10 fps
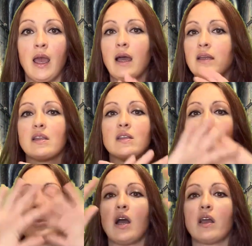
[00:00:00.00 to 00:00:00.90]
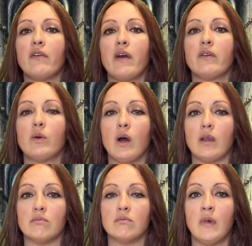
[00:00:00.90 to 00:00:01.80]
And to the shock of
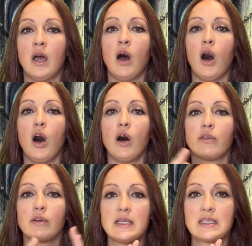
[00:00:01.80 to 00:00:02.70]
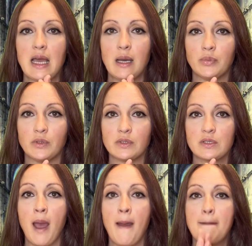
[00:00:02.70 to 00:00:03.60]
everyone, all 3
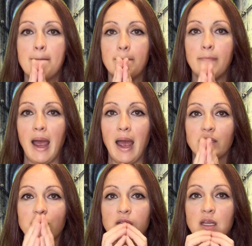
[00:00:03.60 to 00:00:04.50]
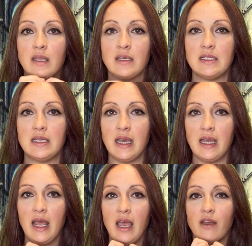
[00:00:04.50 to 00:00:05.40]
samples matched the
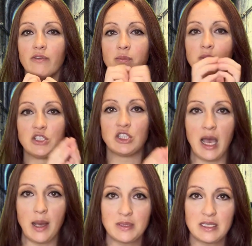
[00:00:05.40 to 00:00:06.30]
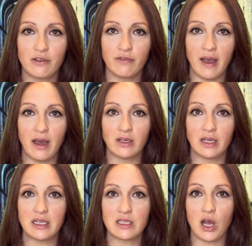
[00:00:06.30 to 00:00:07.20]
DNA from the chapstick found
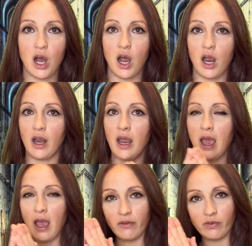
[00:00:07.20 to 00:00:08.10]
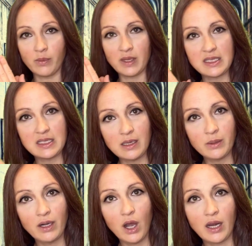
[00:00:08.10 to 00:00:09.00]
in his car and from the
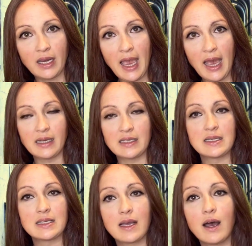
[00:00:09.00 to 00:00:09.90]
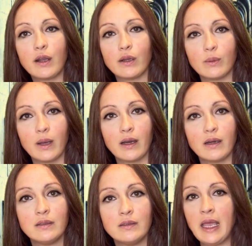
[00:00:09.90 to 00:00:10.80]
semen on Candace's underwear.